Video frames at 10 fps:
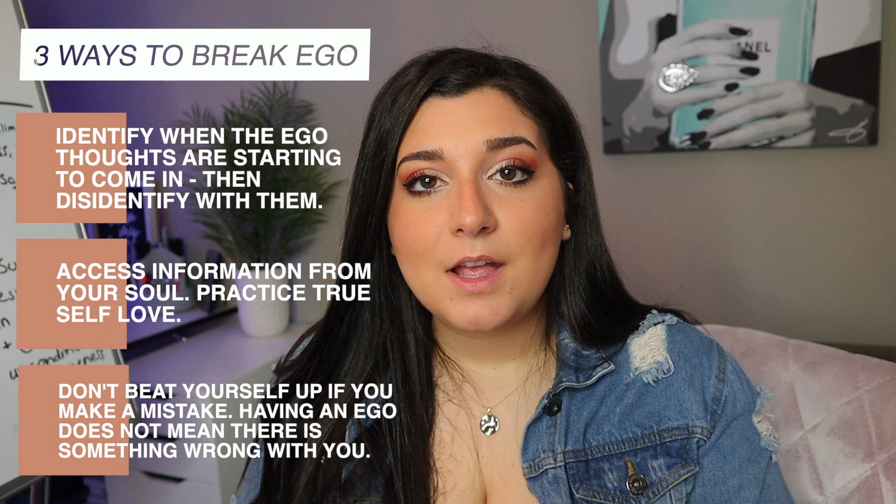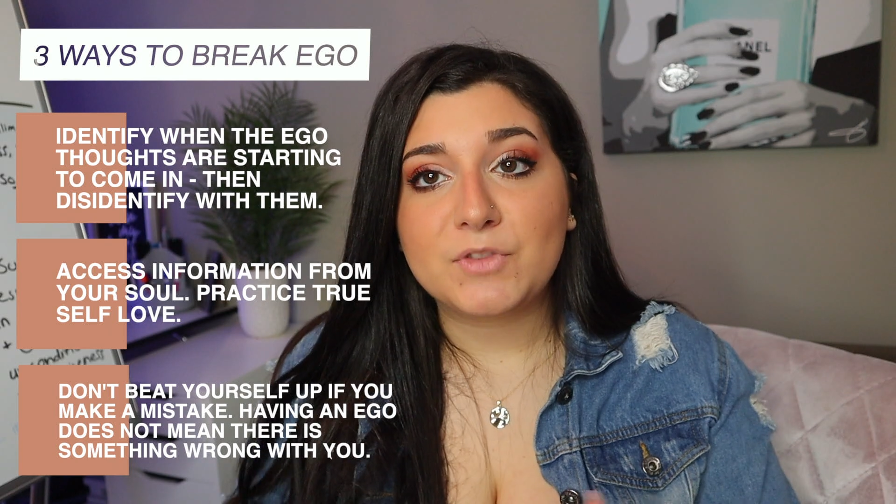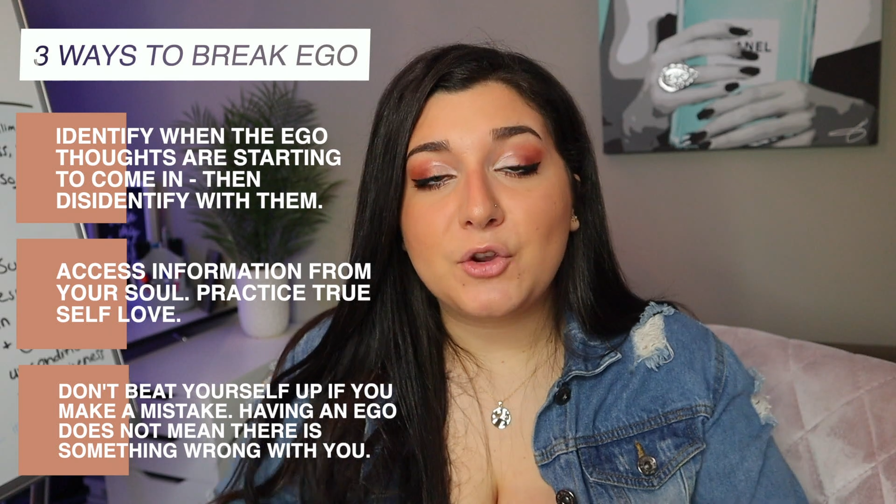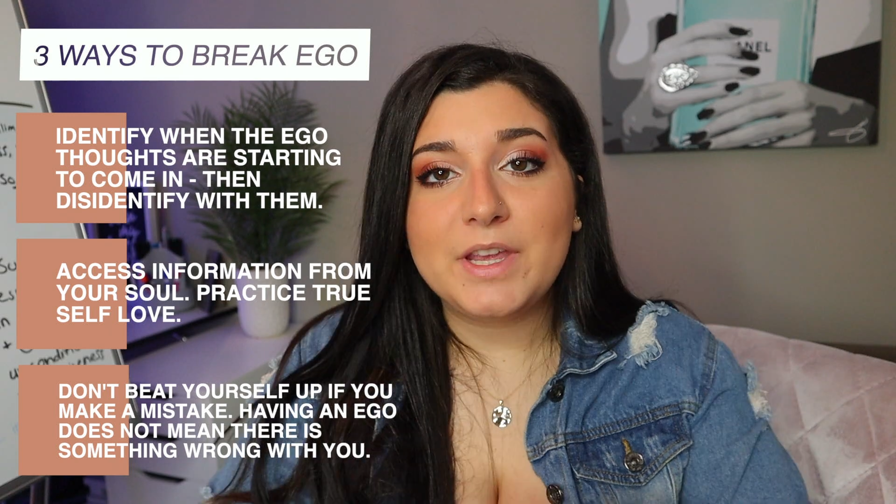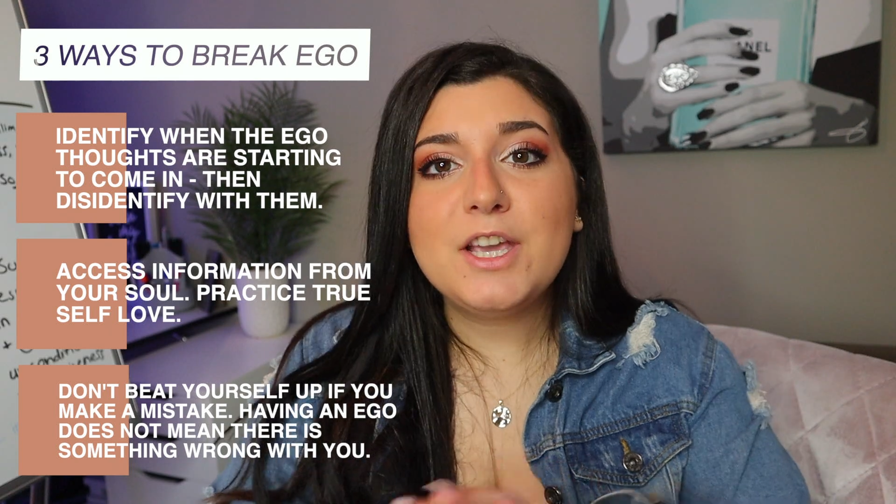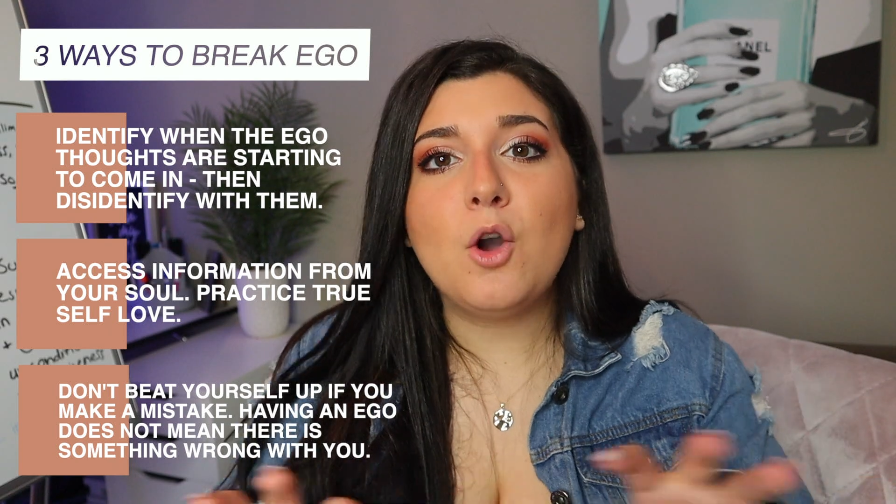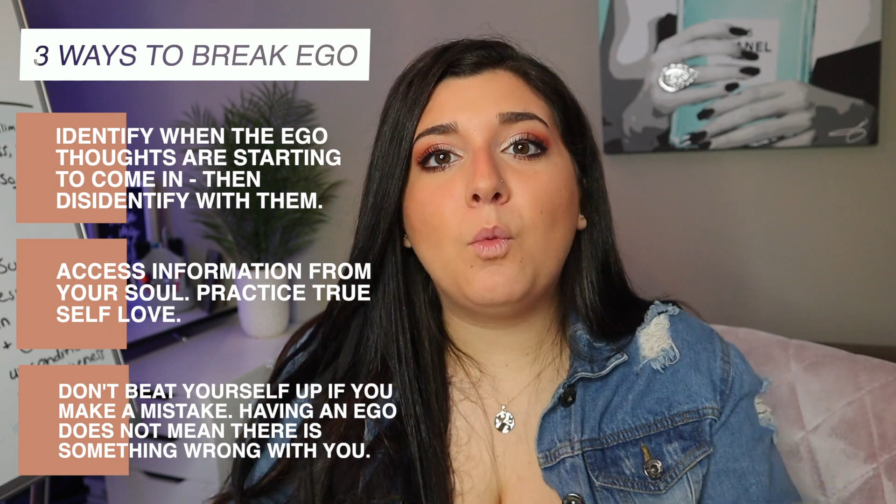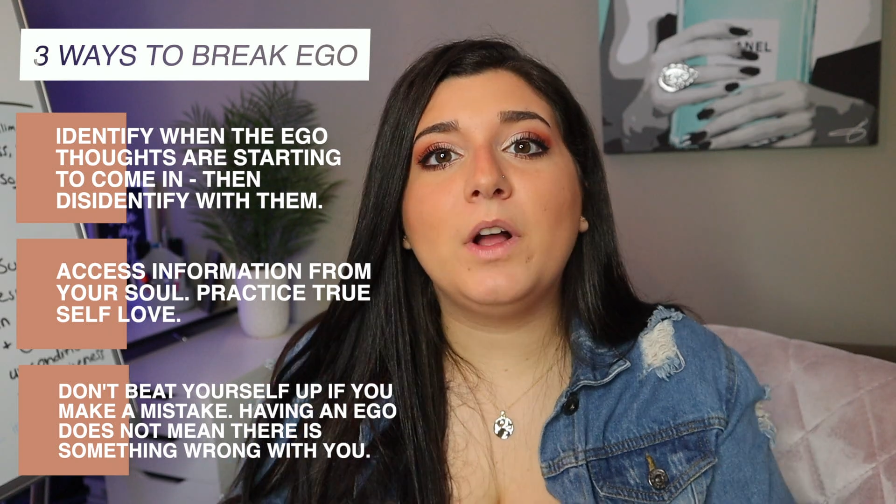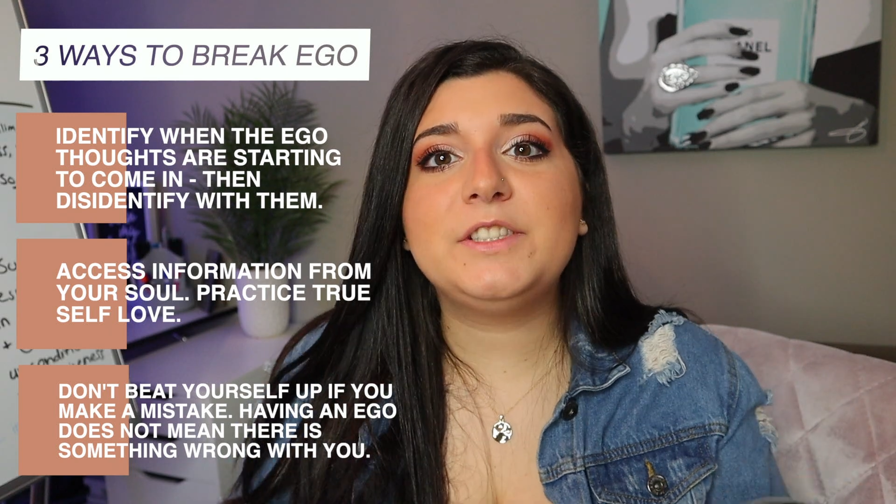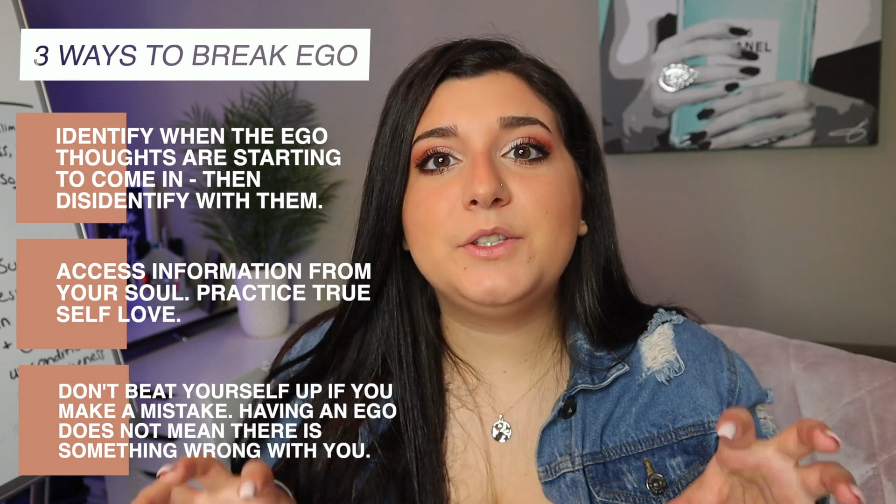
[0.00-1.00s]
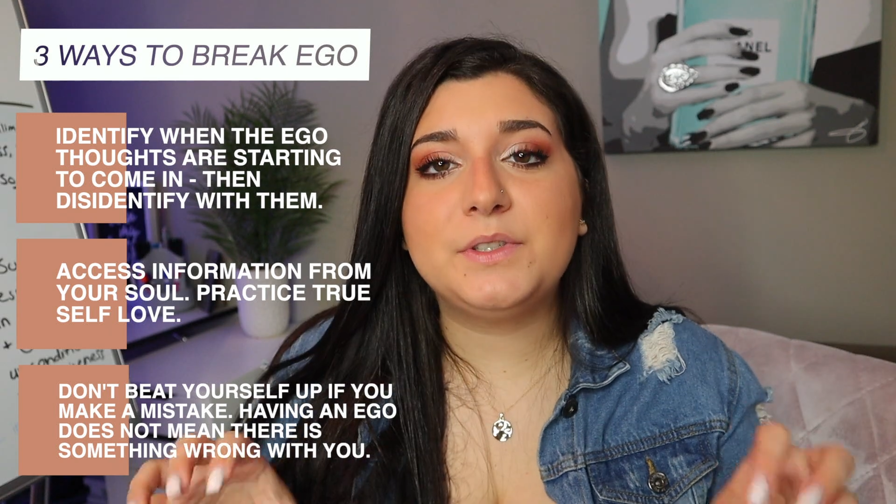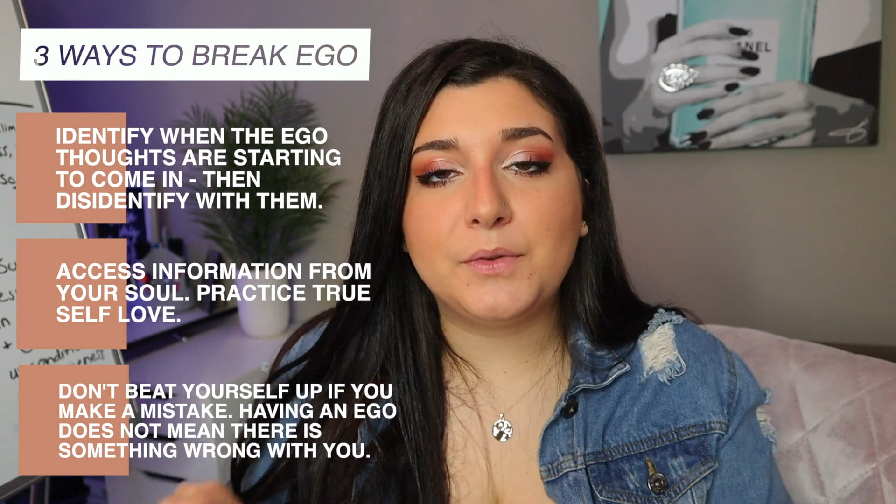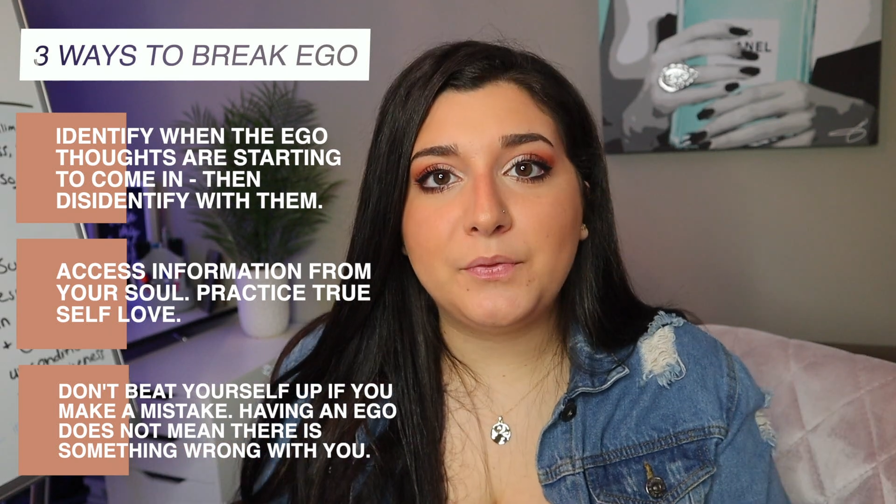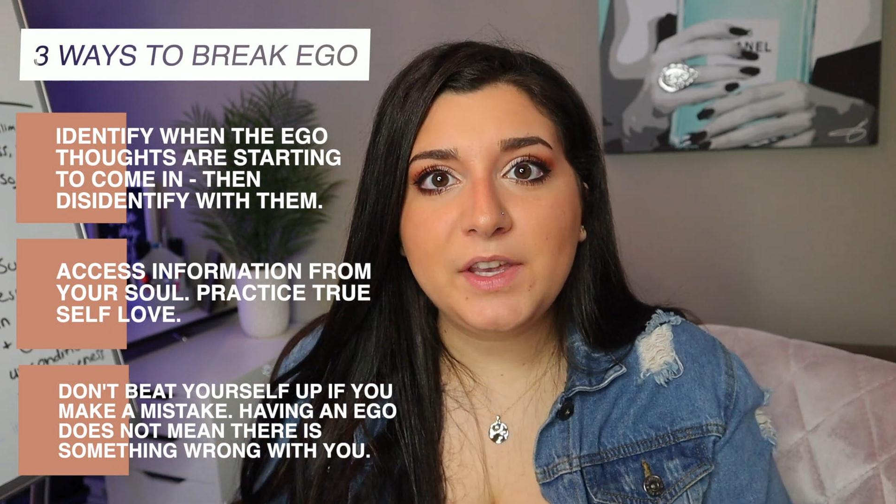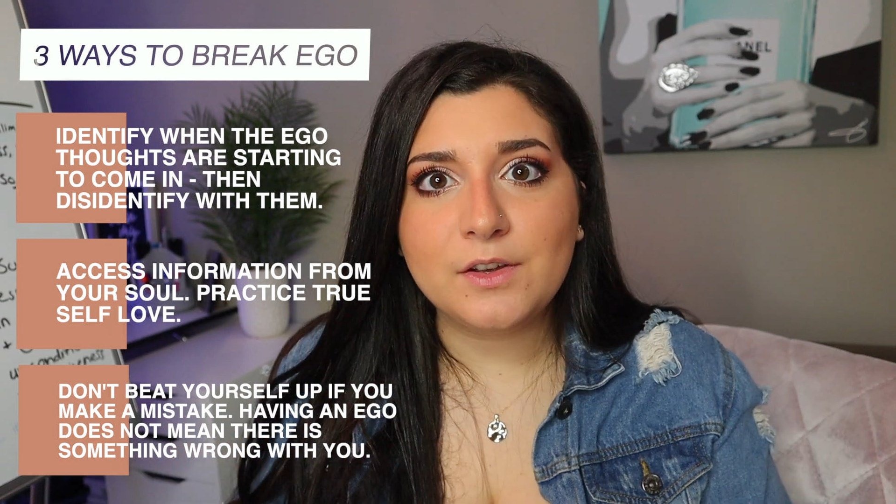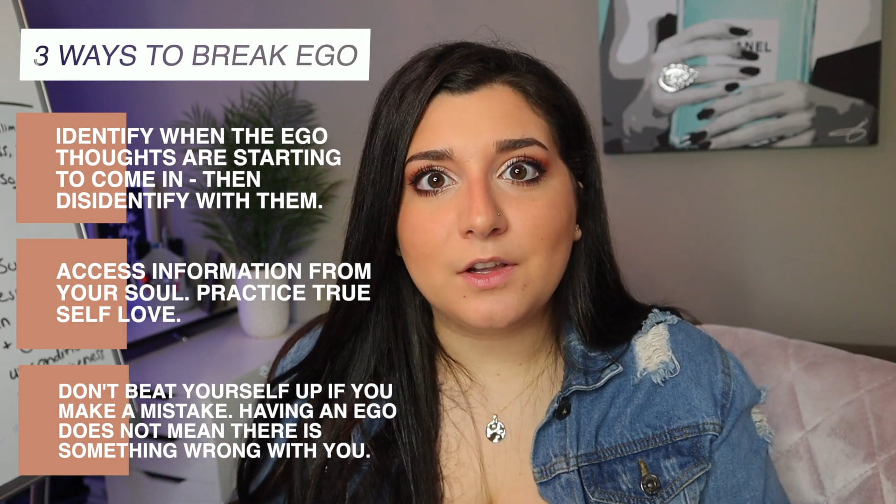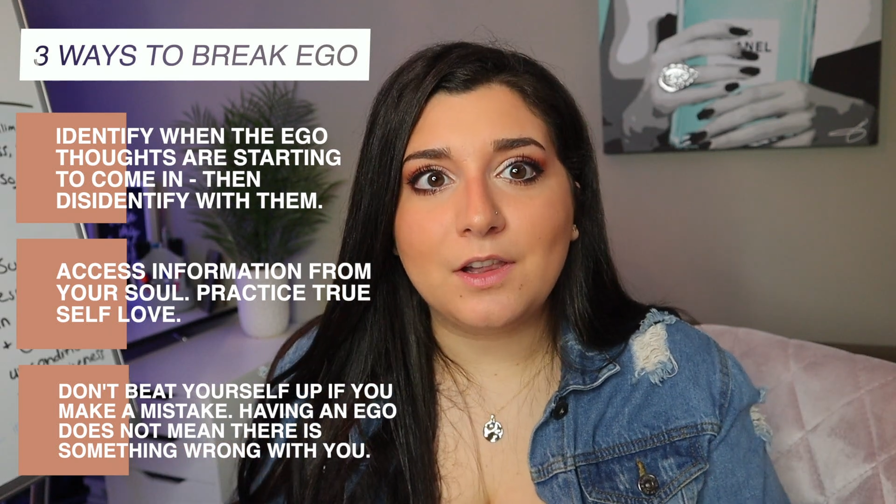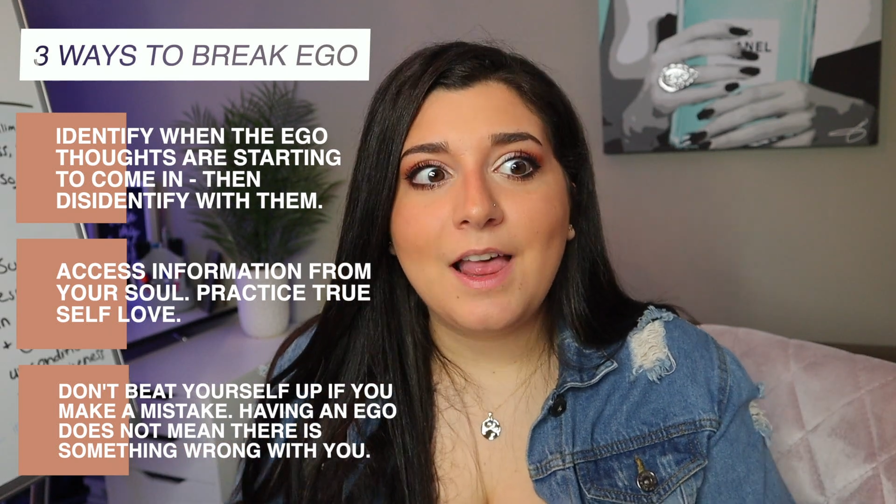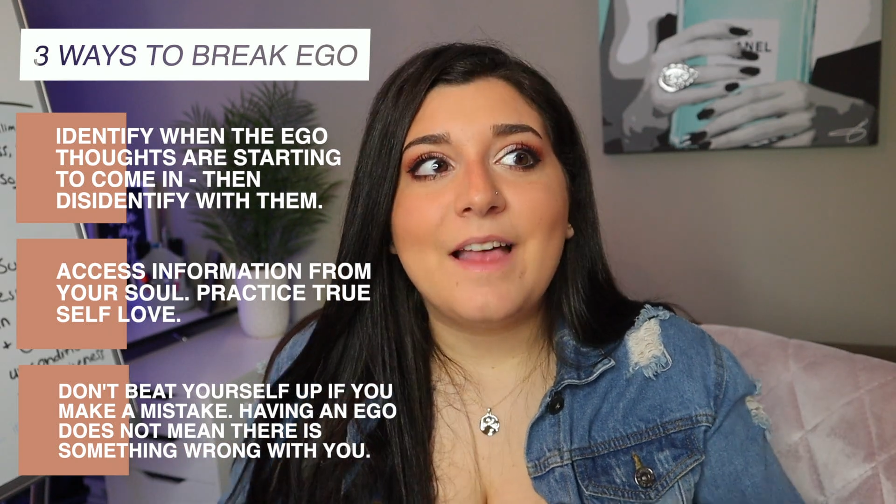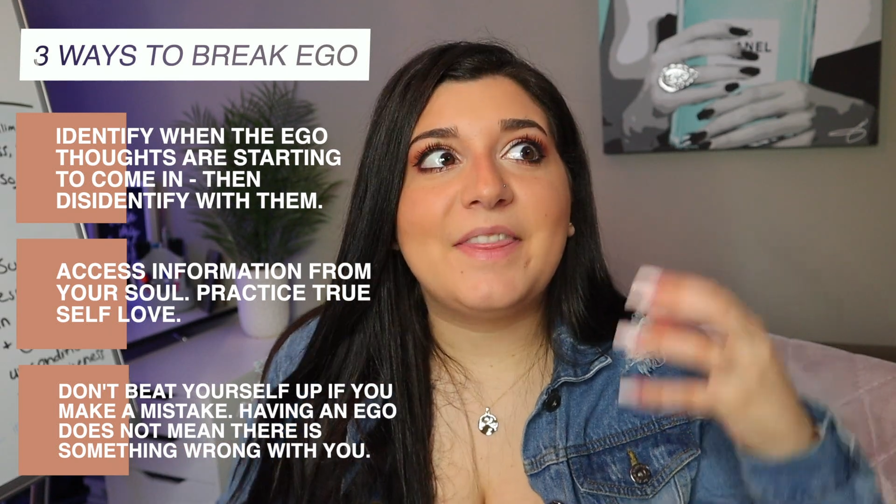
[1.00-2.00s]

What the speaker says: Your ego wants you to feel